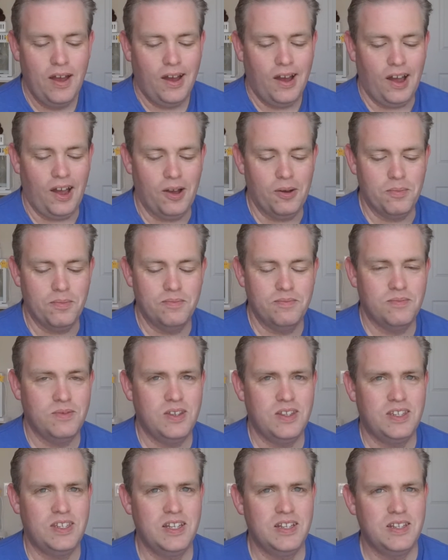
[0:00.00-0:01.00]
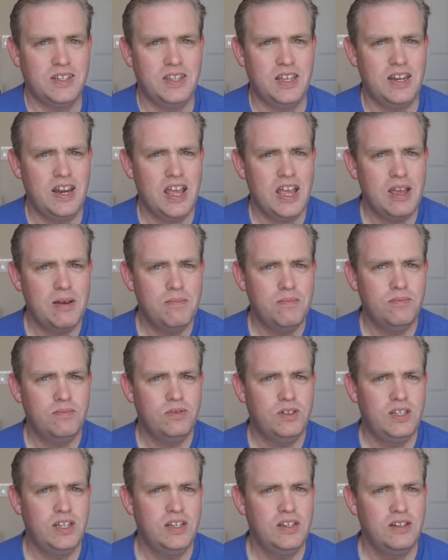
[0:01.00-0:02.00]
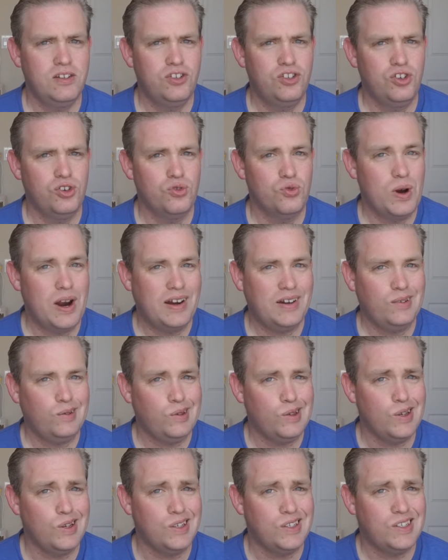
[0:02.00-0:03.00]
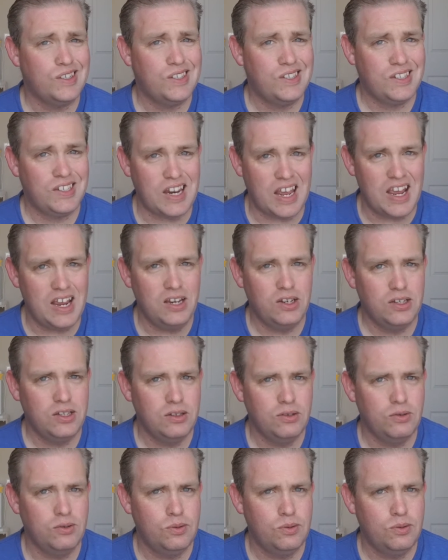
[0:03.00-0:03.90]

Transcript: Um, since the name didn't directly state